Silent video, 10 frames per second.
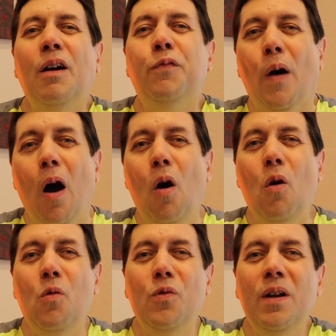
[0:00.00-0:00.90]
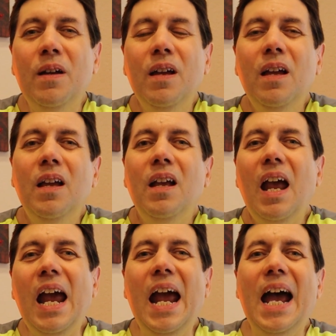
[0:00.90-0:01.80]
a phone,
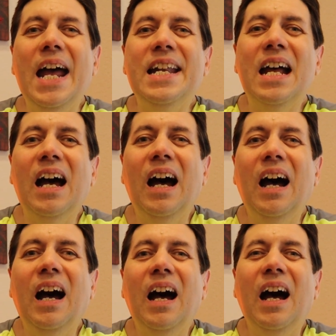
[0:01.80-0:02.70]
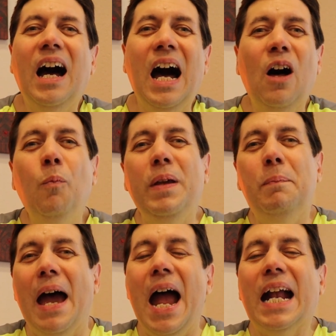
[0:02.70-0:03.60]
and I'll be
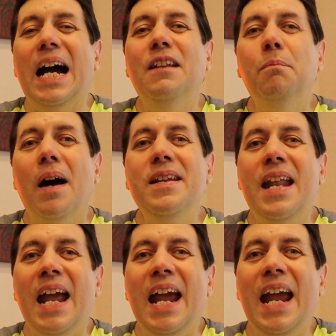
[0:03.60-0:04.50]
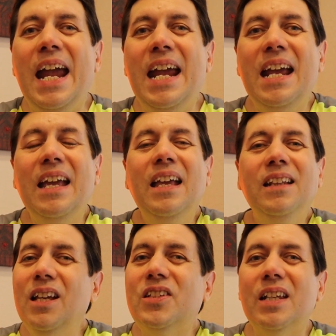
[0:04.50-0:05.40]
back on Monday.
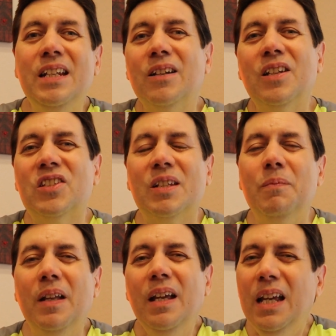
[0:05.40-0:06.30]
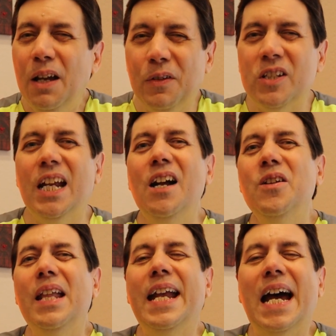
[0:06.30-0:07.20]
this is something. If they're
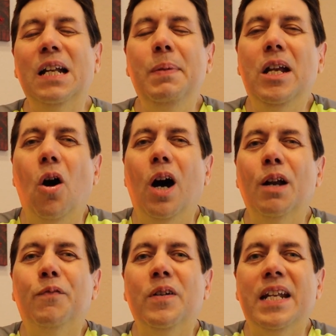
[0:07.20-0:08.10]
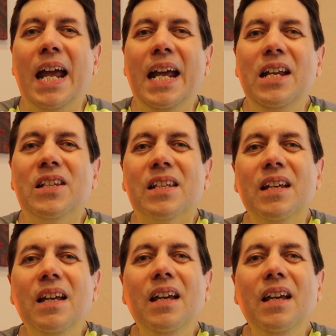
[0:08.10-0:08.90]
telling you they got to be gone for days,